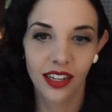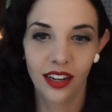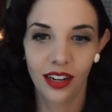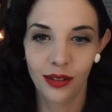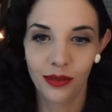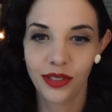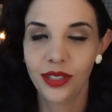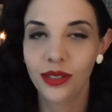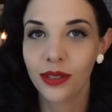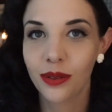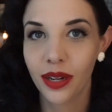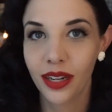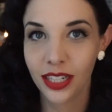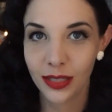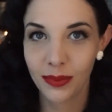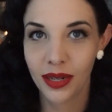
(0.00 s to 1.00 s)
not what you
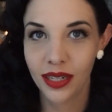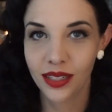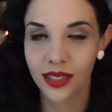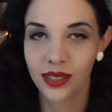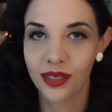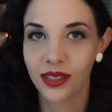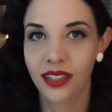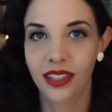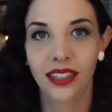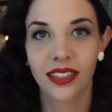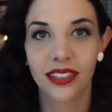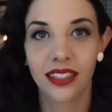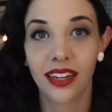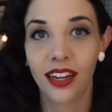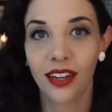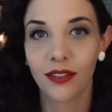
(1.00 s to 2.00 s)
quite expected or things
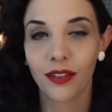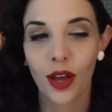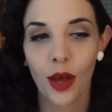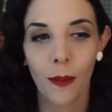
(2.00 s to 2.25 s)
that I've